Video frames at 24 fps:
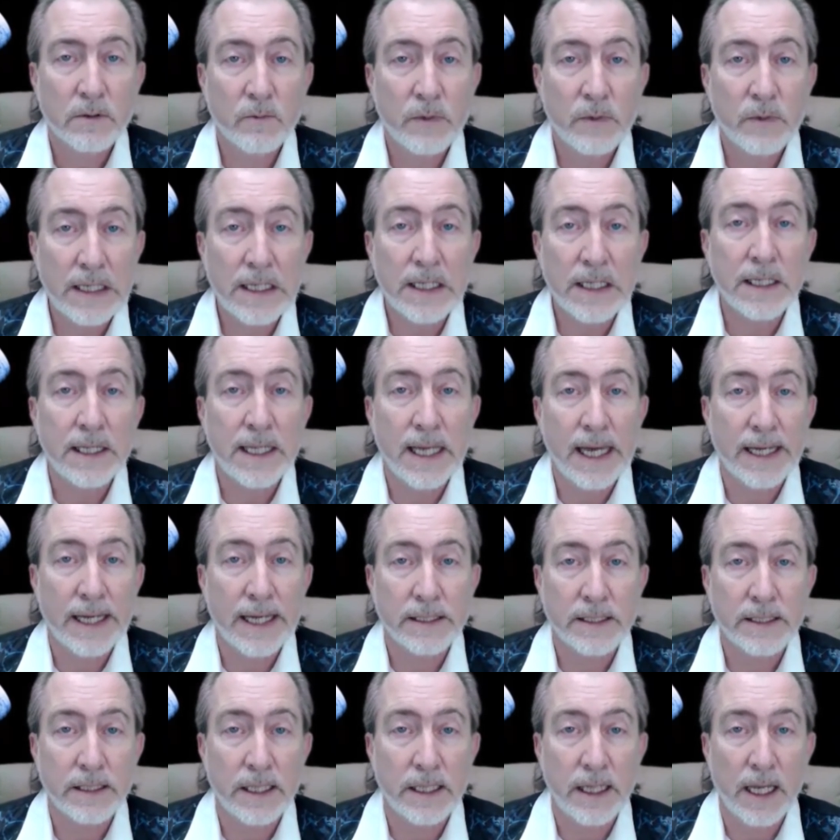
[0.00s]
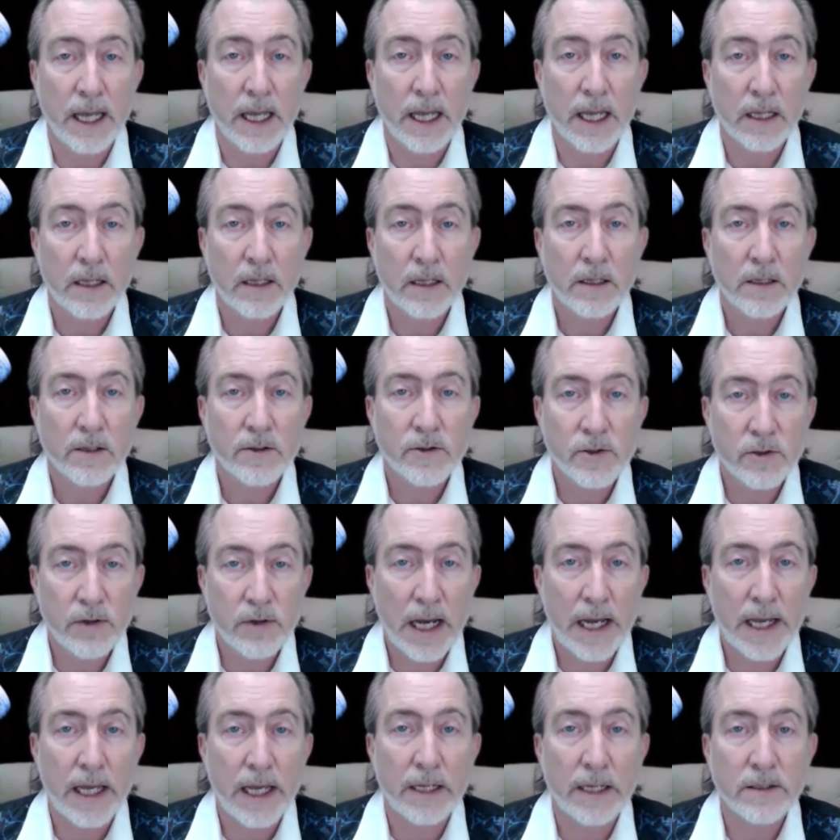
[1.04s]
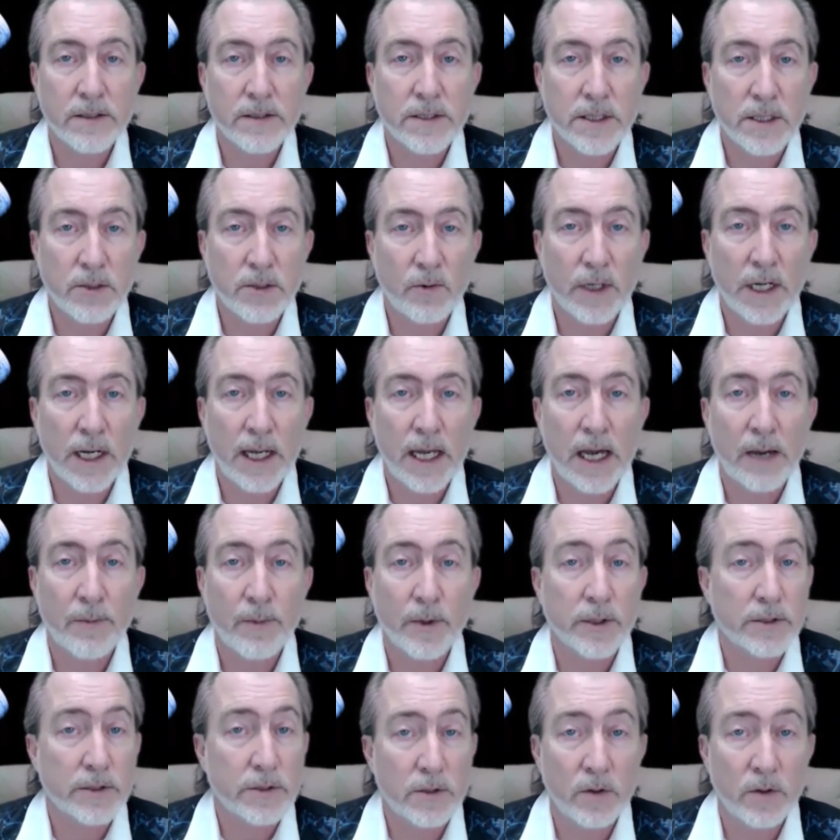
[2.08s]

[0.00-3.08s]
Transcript: We need that today. Try it, see what happens.